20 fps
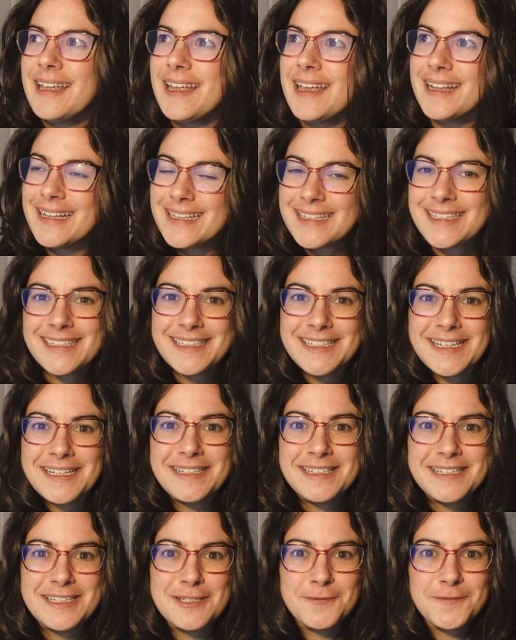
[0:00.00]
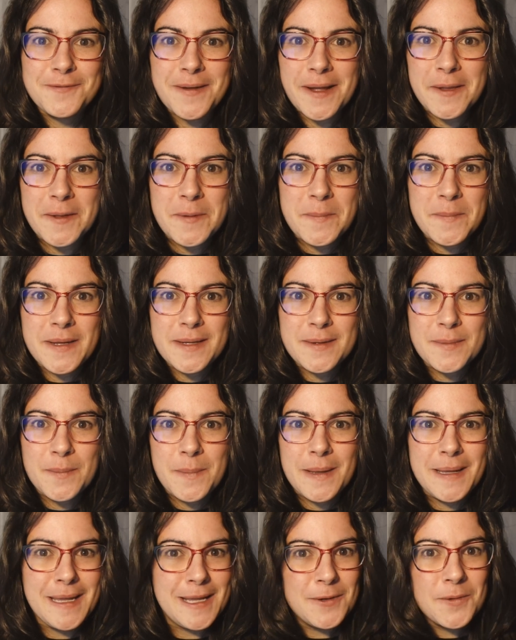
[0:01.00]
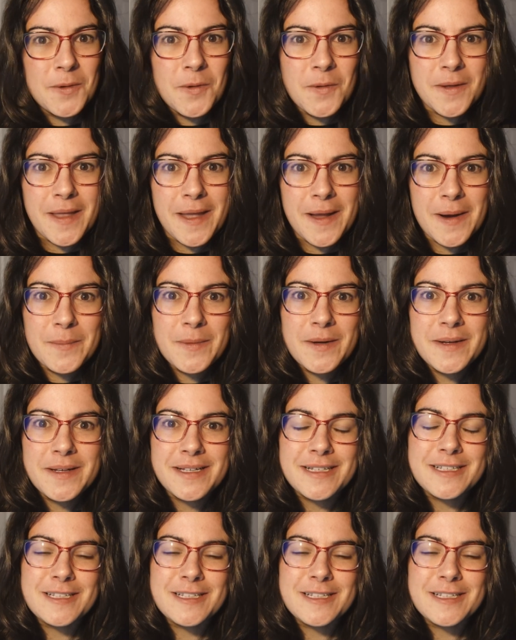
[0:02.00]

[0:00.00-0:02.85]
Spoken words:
instant development pinhole camera.